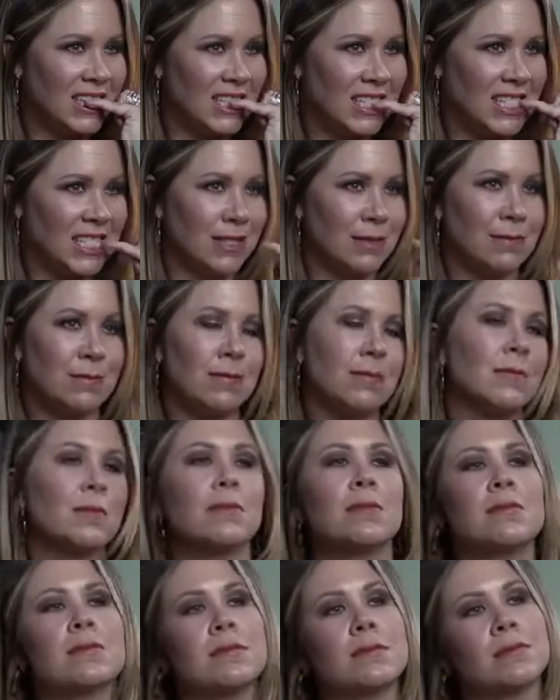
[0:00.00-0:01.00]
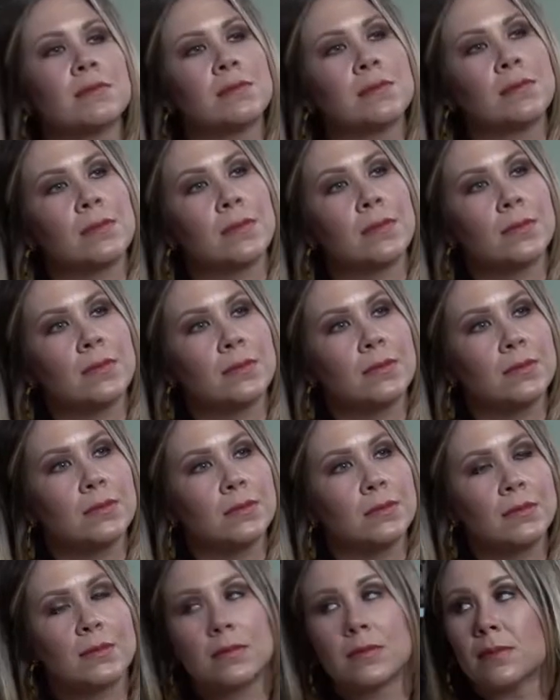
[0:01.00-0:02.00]

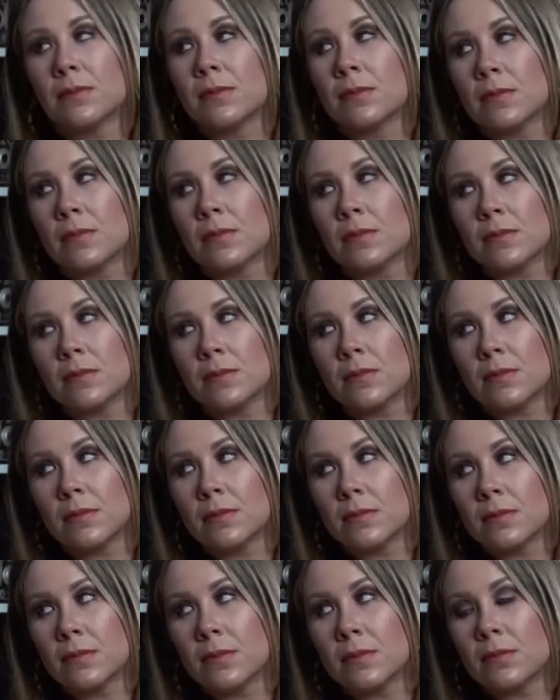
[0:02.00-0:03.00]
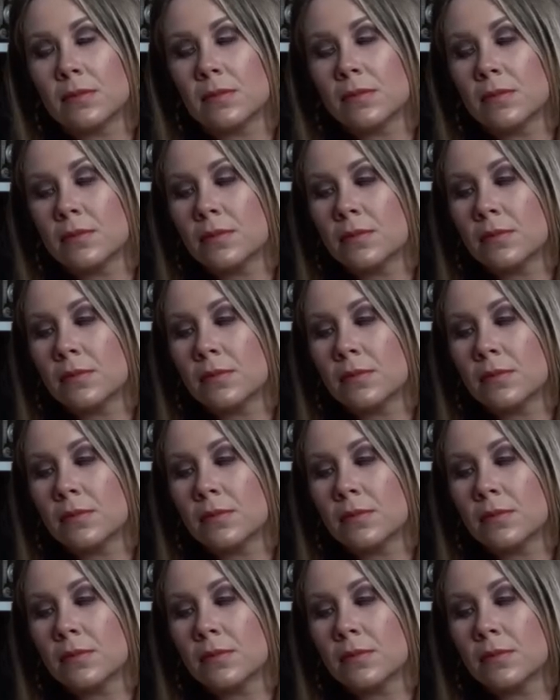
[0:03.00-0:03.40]
This person isn't speaking.